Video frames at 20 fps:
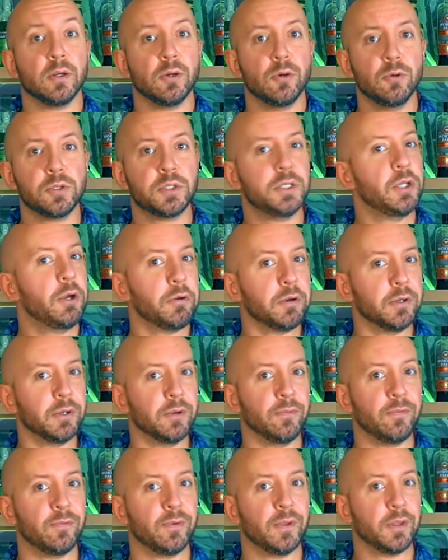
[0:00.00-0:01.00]
Who's the owner
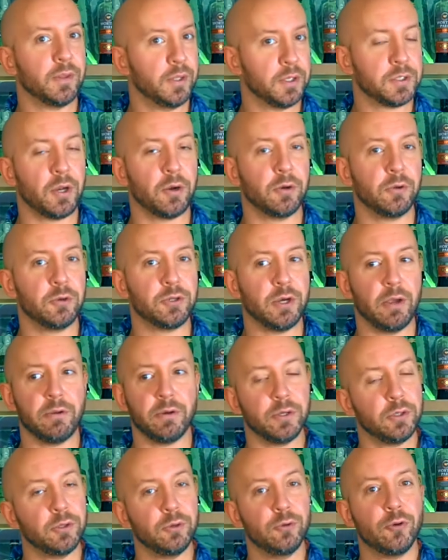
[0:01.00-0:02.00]
of the Sorrow
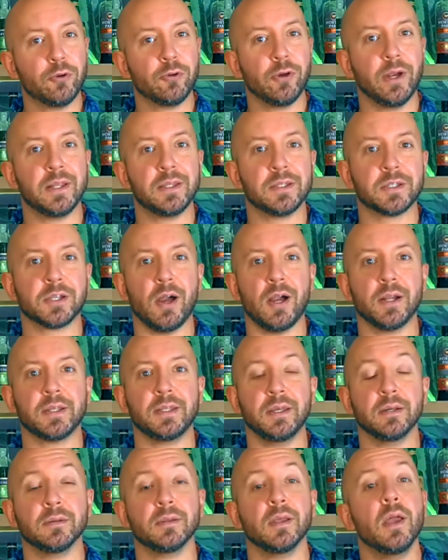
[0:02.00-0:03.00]
Drowner and who created this
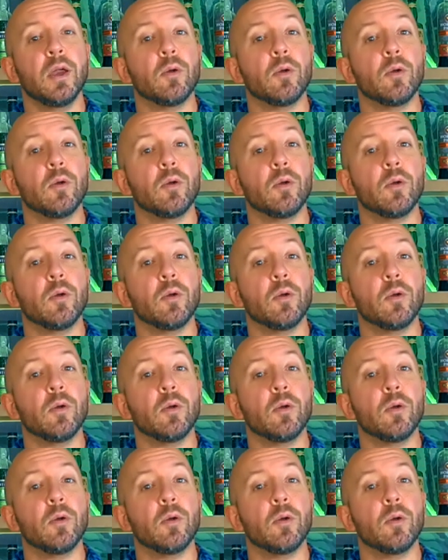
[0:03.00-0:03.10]
cocktail?